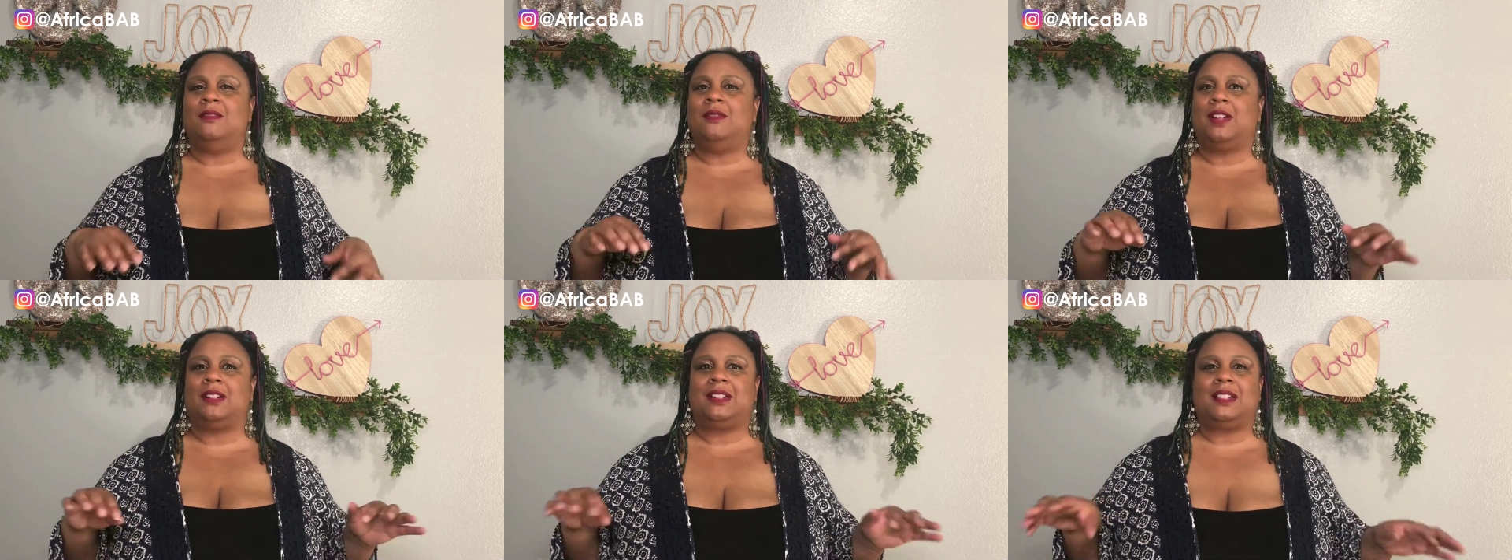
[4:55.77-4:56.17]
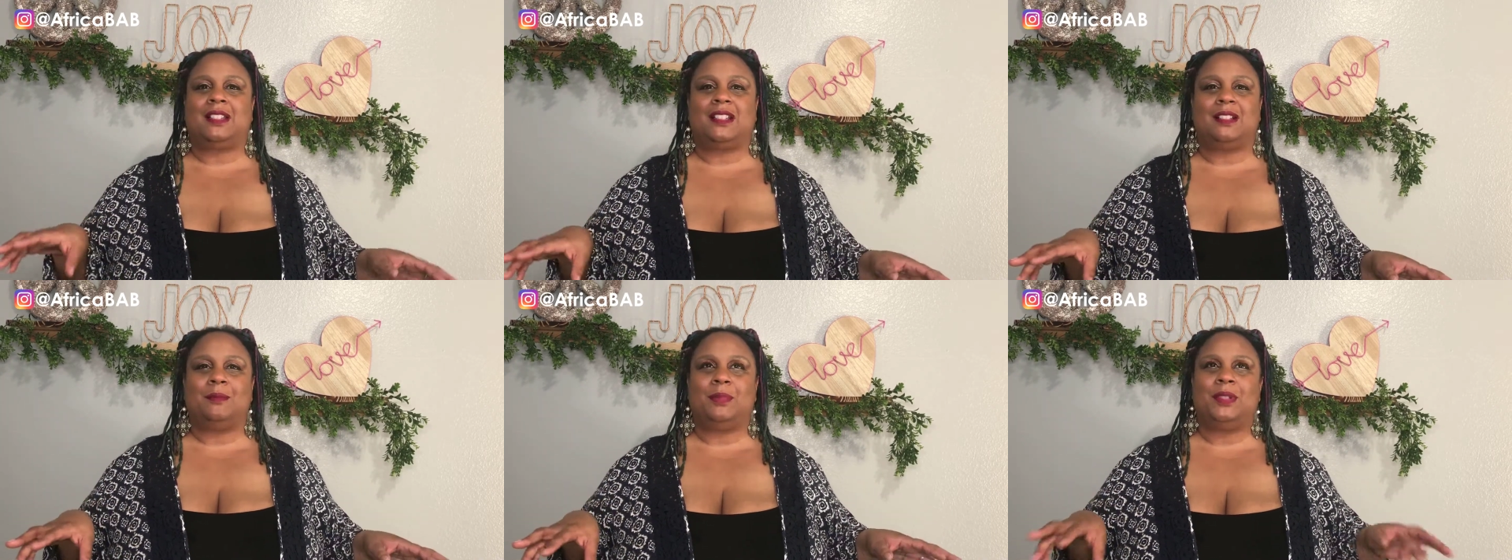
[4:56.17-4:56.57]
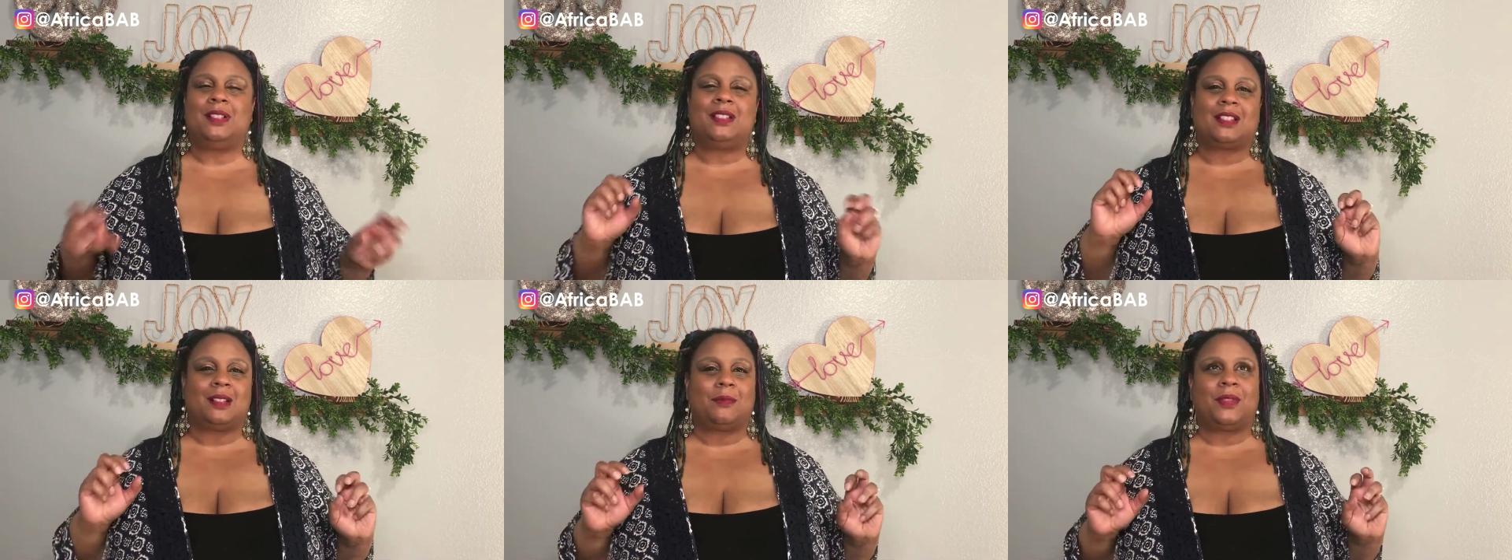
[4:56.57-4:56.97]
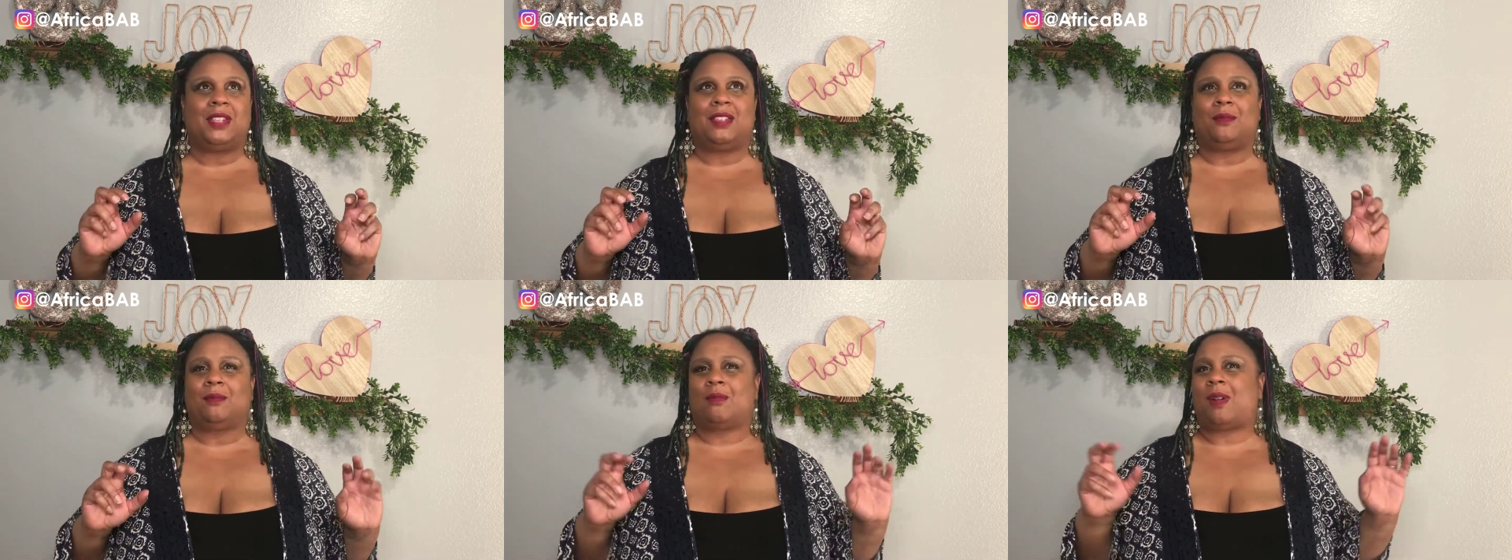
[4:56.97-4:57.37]
very simple and
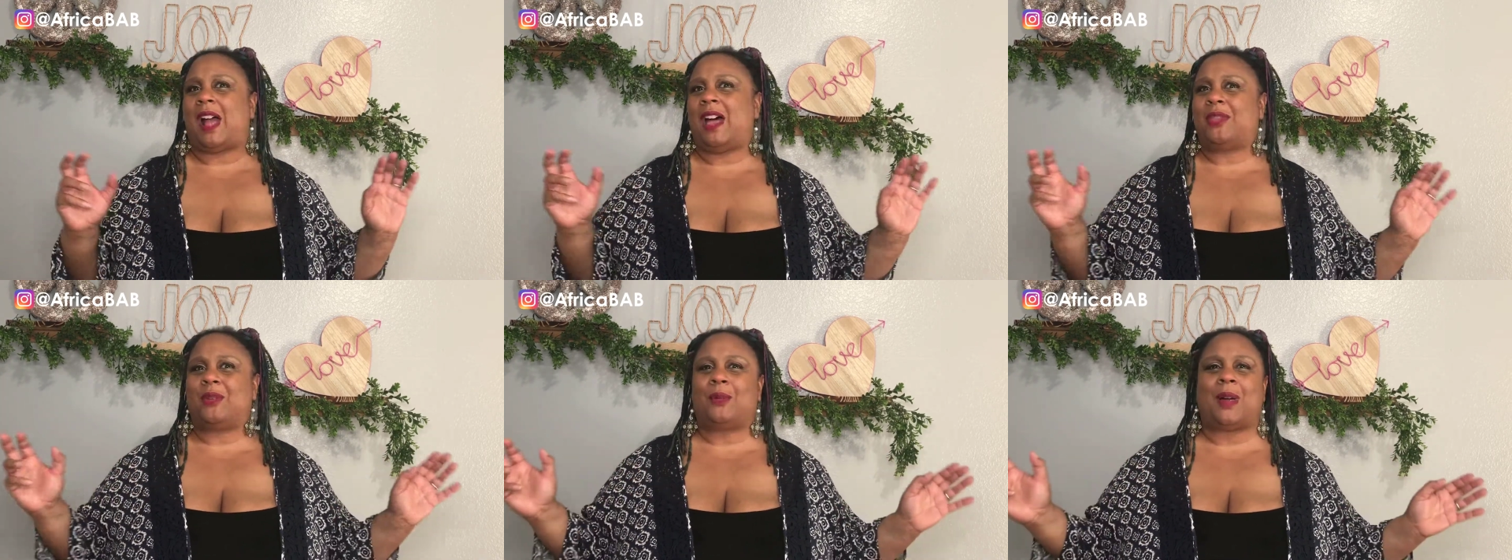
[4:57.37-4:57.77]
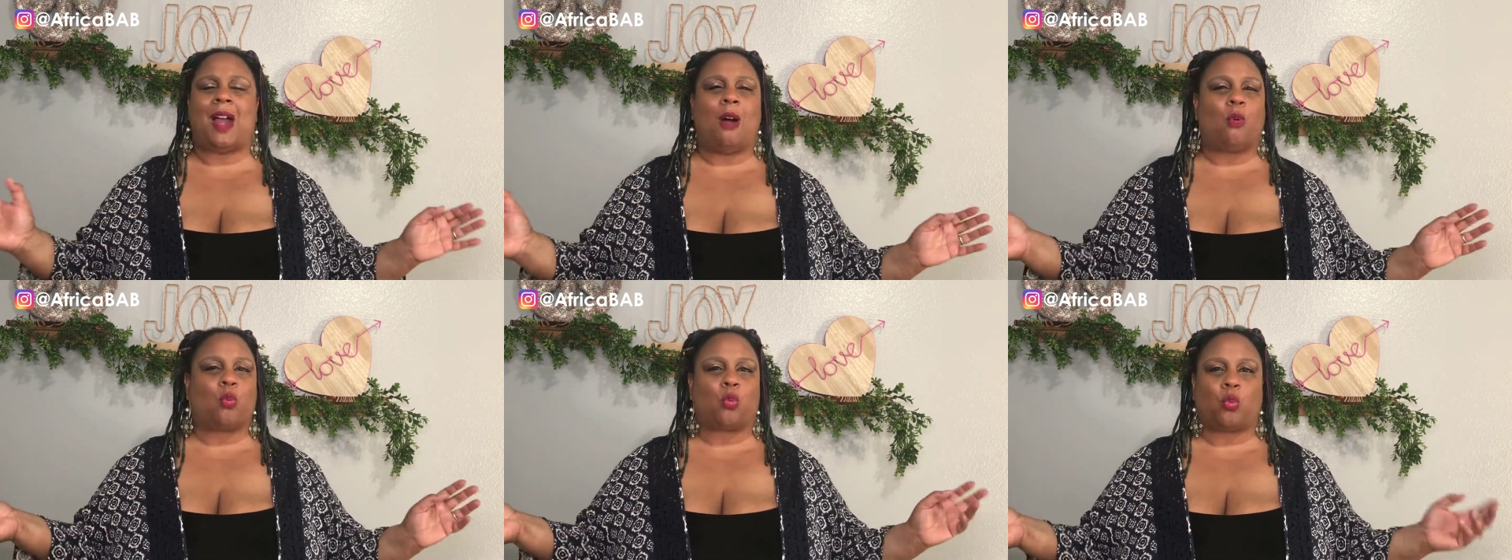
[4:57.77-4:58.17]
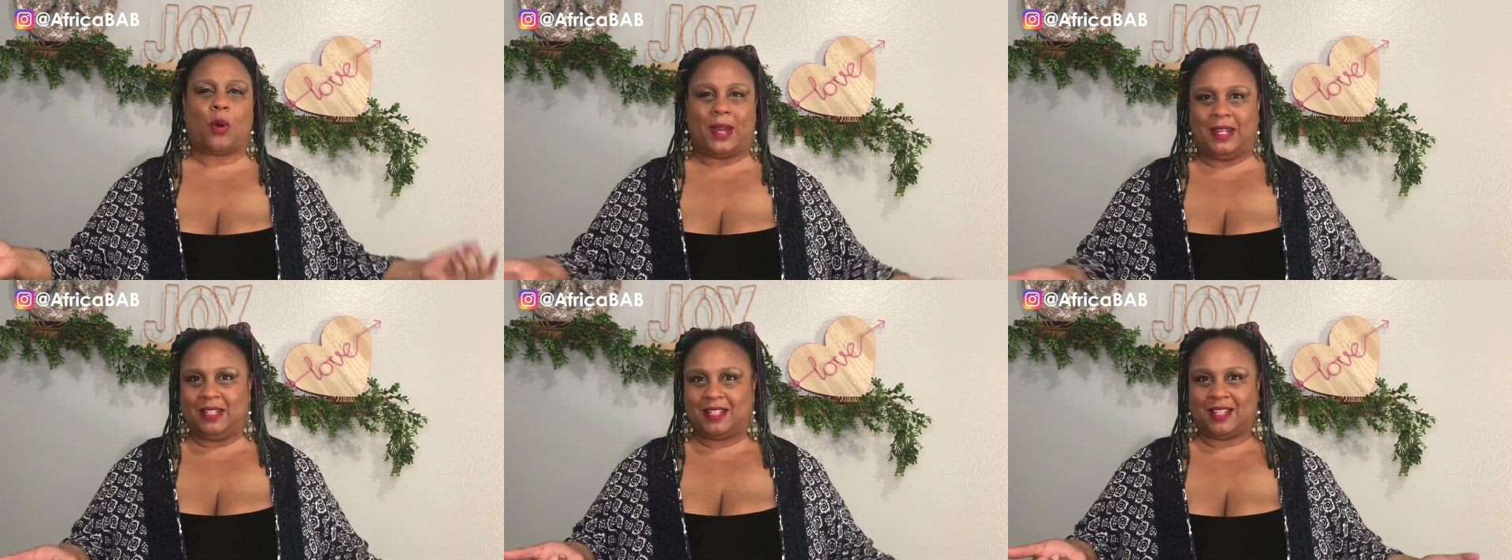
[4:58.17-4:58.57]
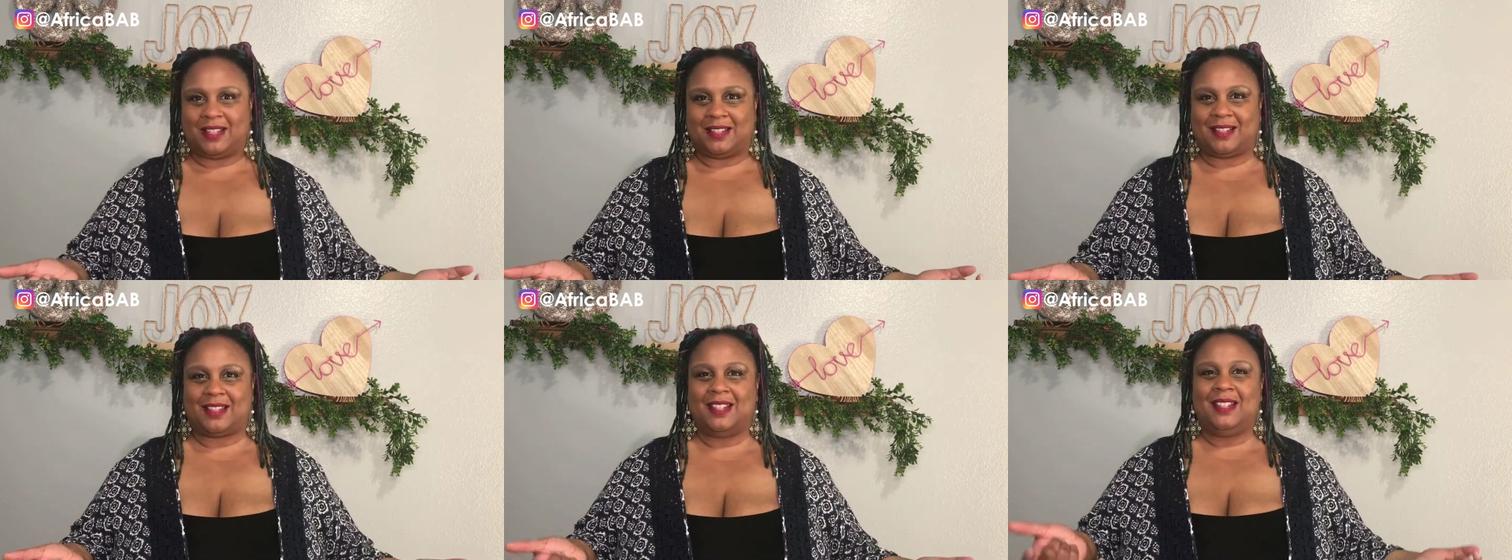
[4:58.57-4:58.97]
something rather
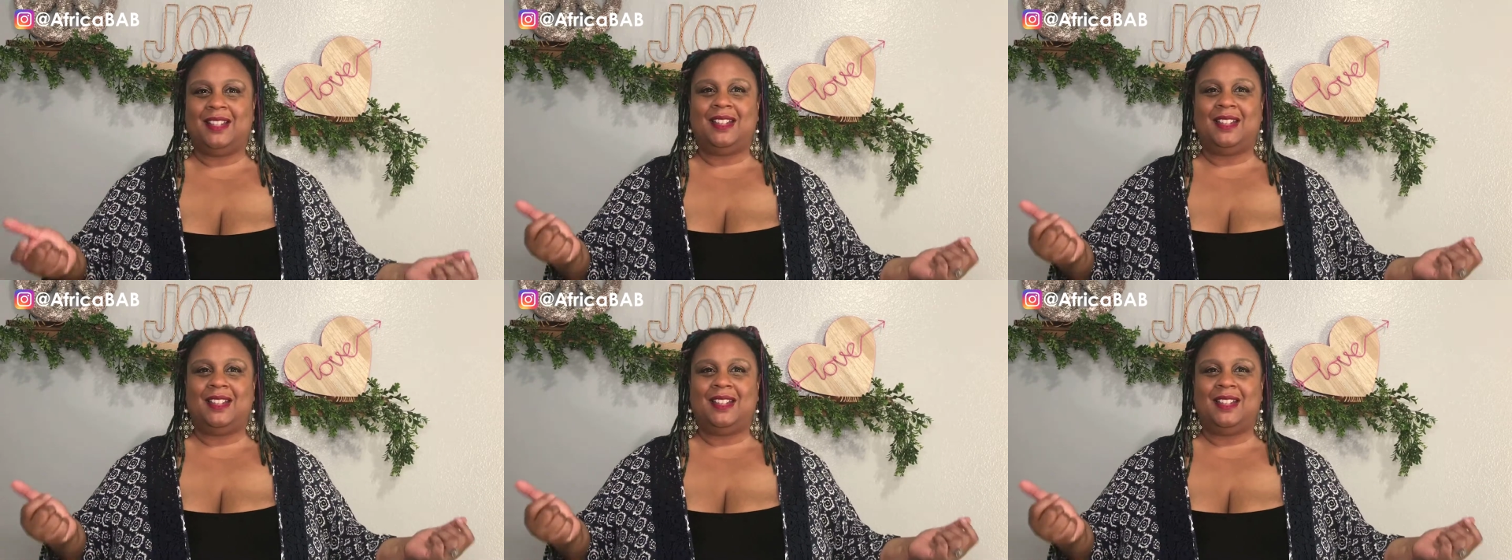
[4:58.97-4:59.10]
outrageous